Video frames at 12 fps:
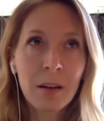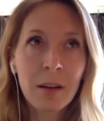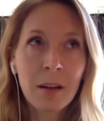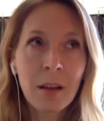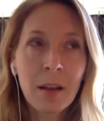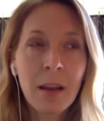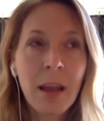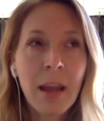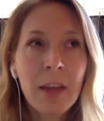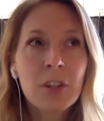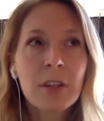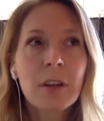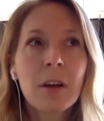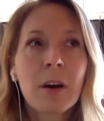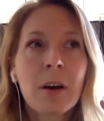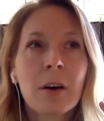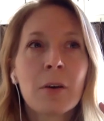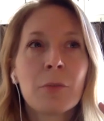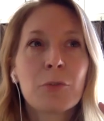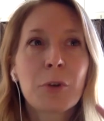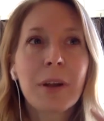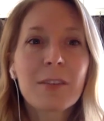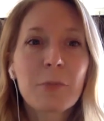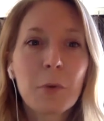an agent of
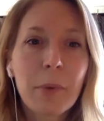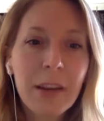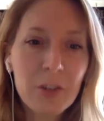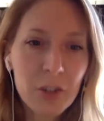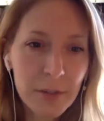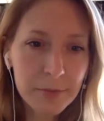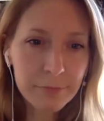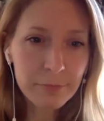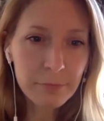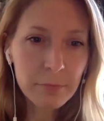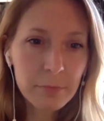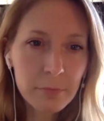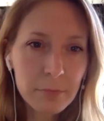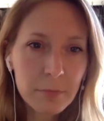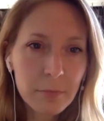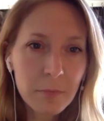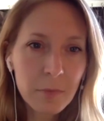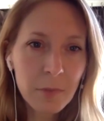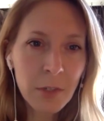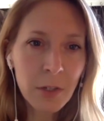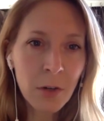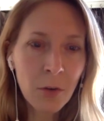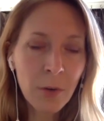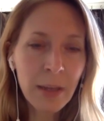transformation. You
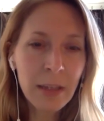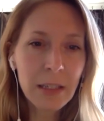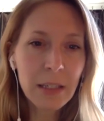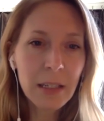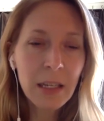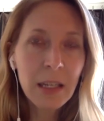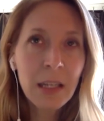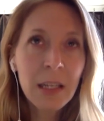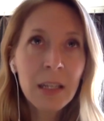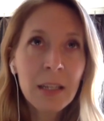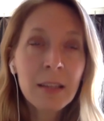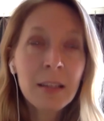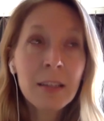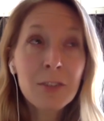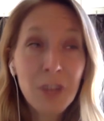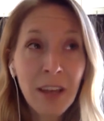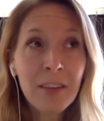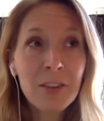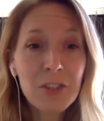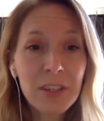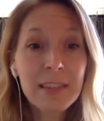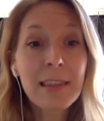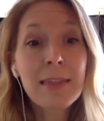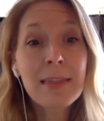know, it the challenge
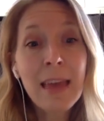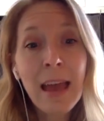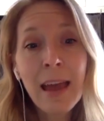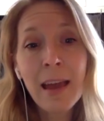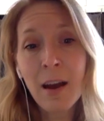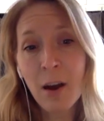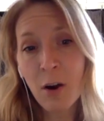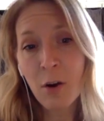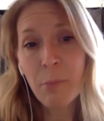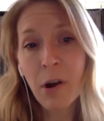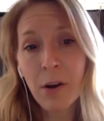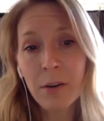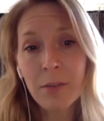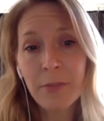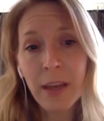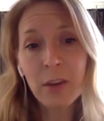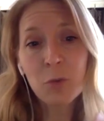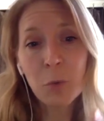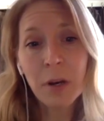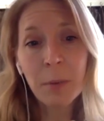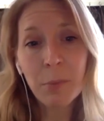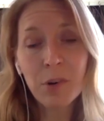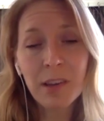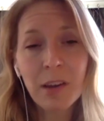is they are part of that
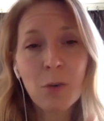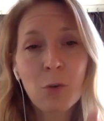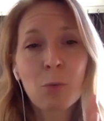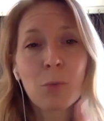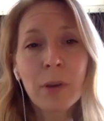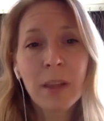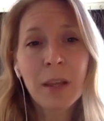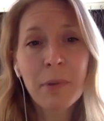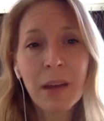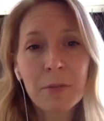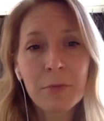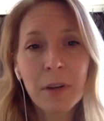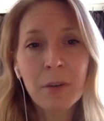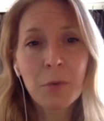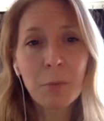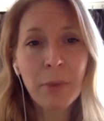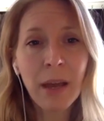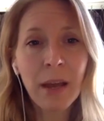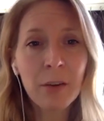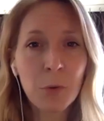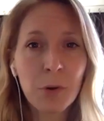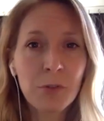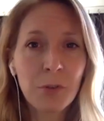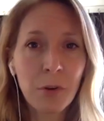20% who really benefited from band
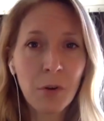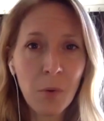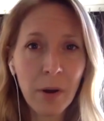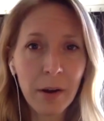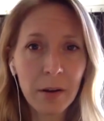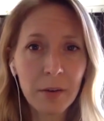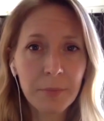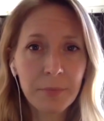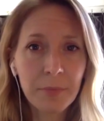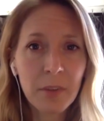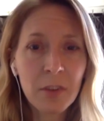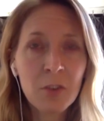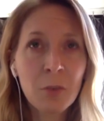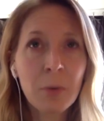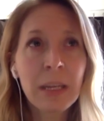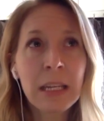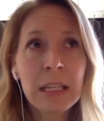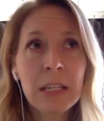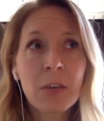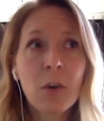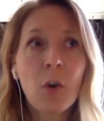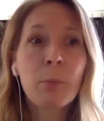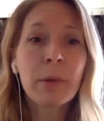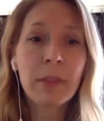orchestra and choir so we need to
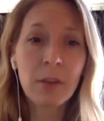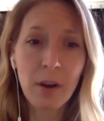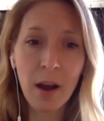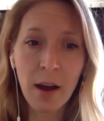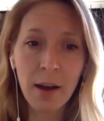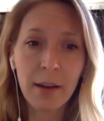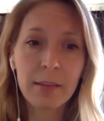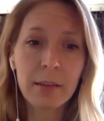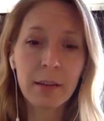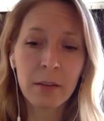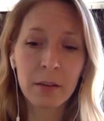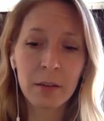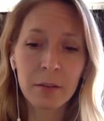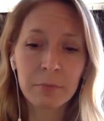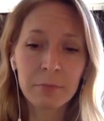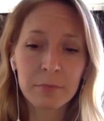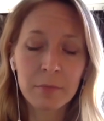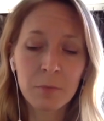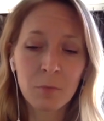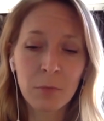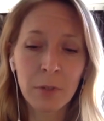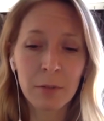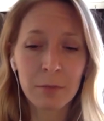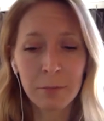open their eyes at the
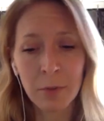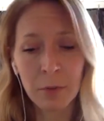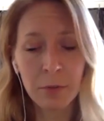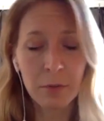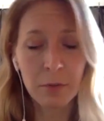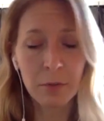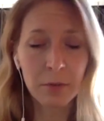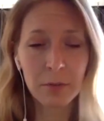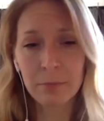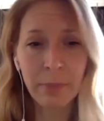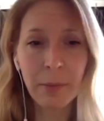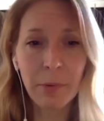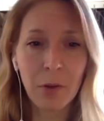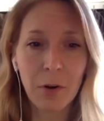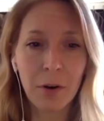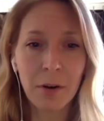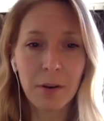when people are